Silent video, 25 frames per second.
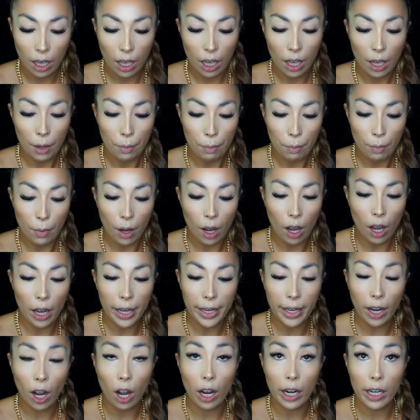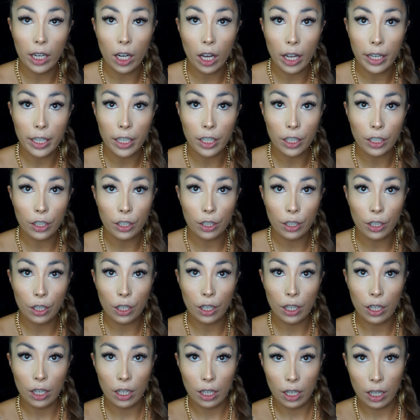my highlighter
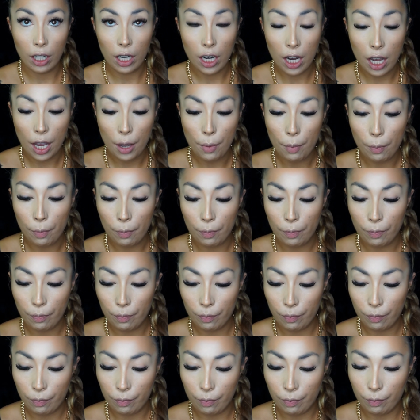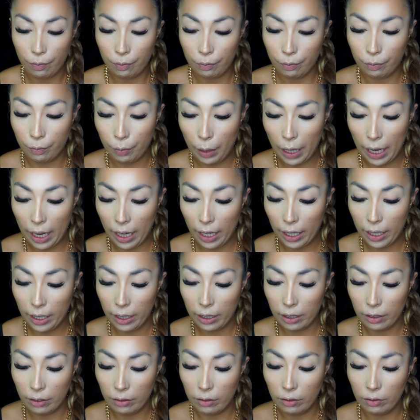
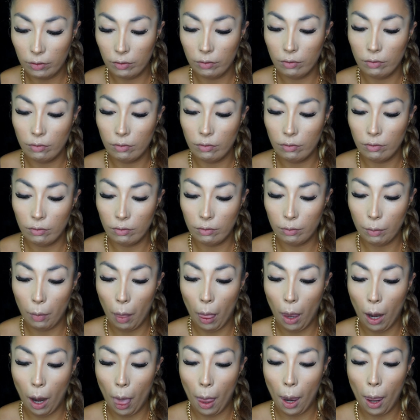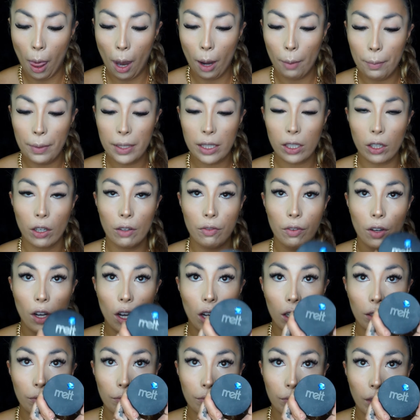palette. It's gonna
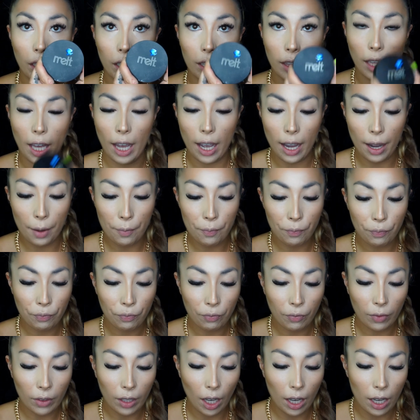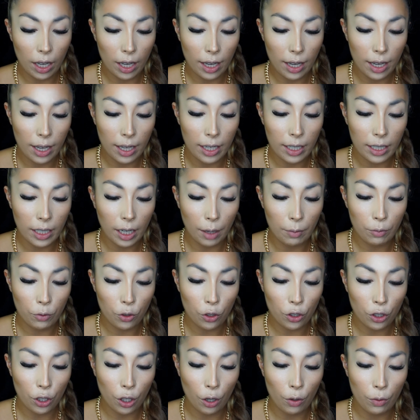fall like that, and I'm
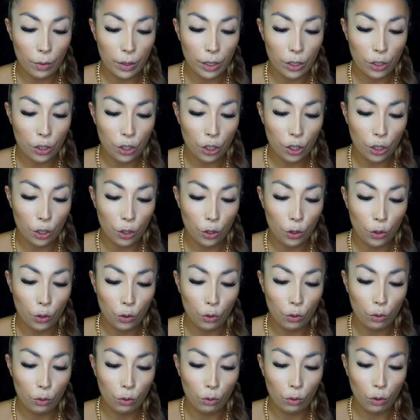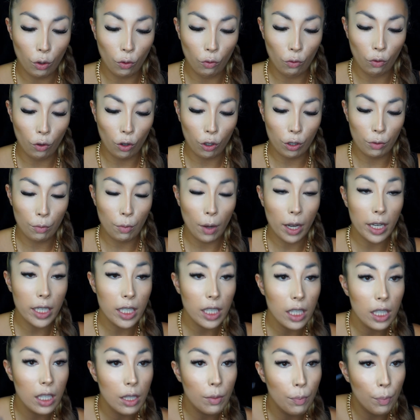just going to run my
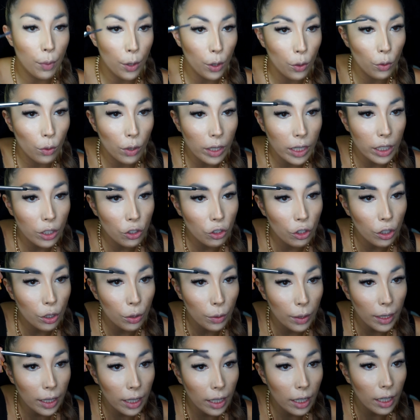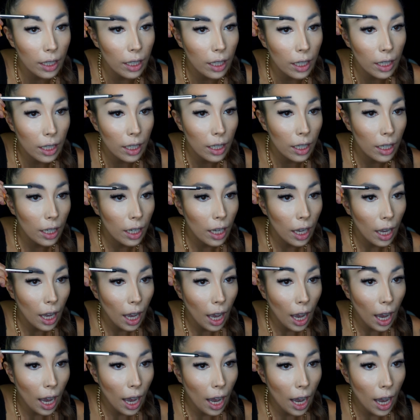spoolie through it
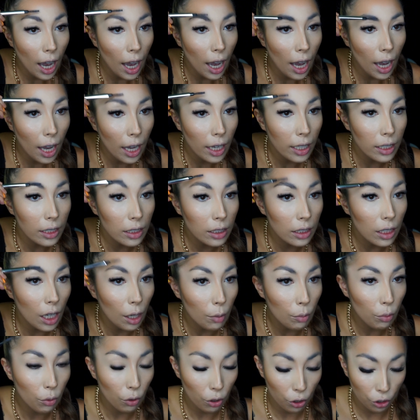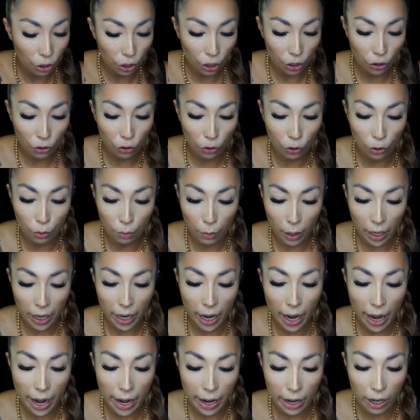and brush it through my
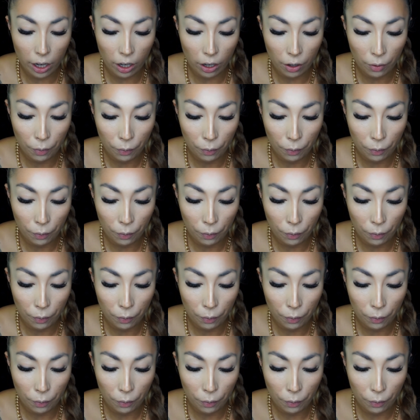hair,